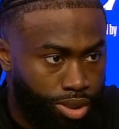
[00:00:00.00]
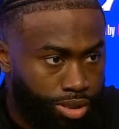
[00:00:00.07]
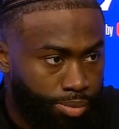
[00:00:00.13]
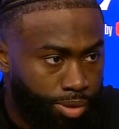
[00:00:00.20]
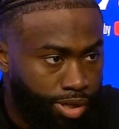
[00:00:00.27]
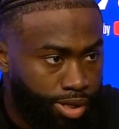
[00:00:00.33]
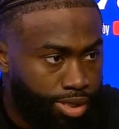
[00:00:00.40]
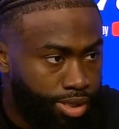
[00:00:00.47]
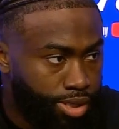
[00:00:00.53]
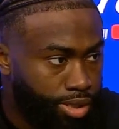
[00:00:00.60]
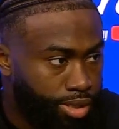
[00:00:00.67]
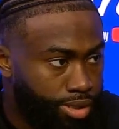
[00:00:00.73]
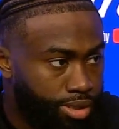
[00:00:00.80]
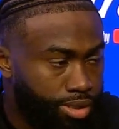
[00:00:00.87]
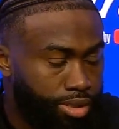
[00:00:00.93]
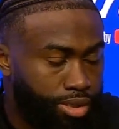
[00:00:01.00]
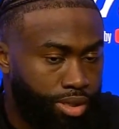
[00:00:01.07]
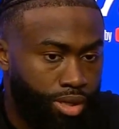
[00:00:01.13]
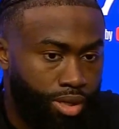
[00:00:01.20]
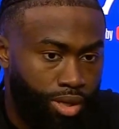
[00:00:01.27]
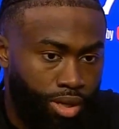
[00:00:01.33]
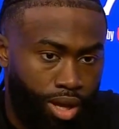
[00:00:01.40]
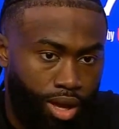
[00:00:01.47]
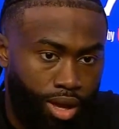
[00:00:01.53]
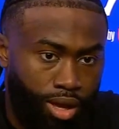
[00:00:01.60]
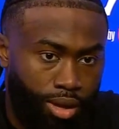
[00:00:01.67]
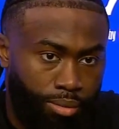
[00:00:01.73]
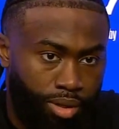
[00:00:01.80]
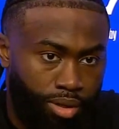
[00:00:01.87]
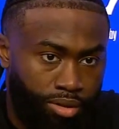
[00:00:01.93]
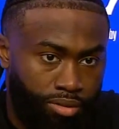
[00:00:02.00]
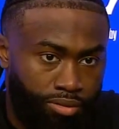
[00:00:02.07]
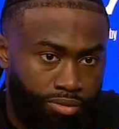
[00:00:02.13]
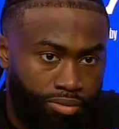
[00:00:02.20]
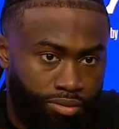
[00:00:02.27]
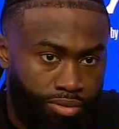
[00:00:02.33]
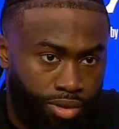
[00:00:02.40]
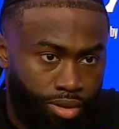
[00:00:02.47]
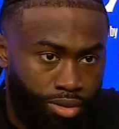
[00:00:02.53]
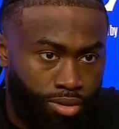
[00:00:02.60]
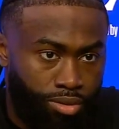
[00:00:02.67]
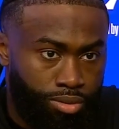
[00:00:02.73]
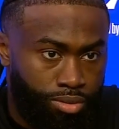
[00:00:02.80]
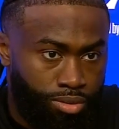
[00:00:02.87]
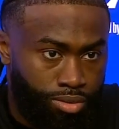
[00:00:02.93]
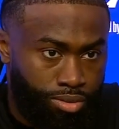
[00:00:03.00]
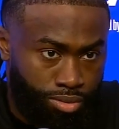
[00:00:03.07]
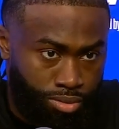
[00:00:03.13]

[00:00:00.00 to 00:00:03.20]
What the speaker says: experiences of, you know,